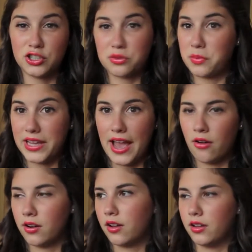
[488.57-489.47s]
just me
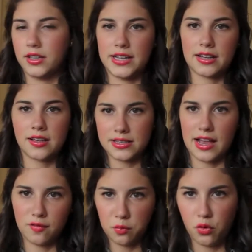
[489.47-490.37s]
out on the deck because
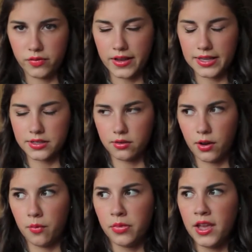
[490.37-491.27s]
I have a pool if you guys don't
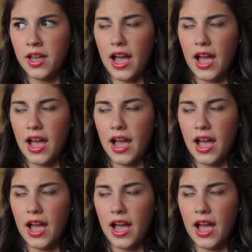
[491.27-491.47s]
know,